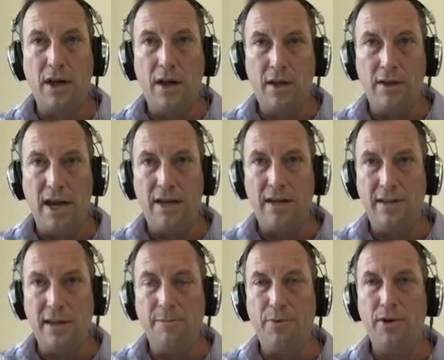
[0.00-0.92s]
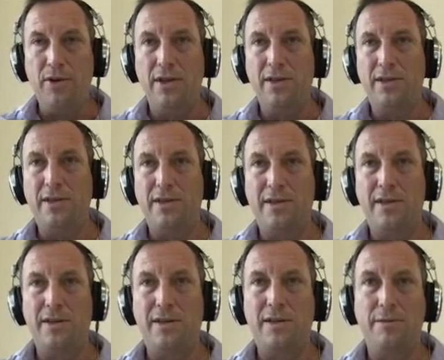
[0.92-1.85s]
that is inputted into the
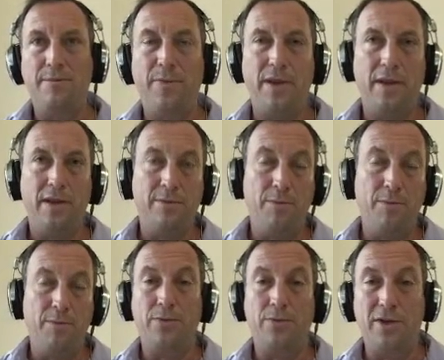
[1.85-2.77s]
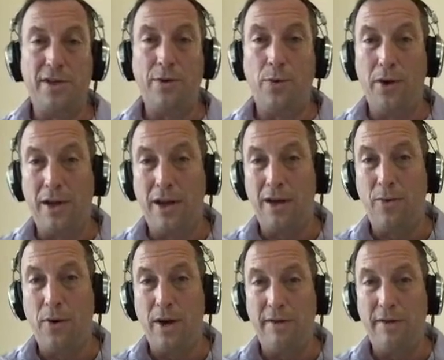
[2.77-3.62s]
system, as much as we say we want to get away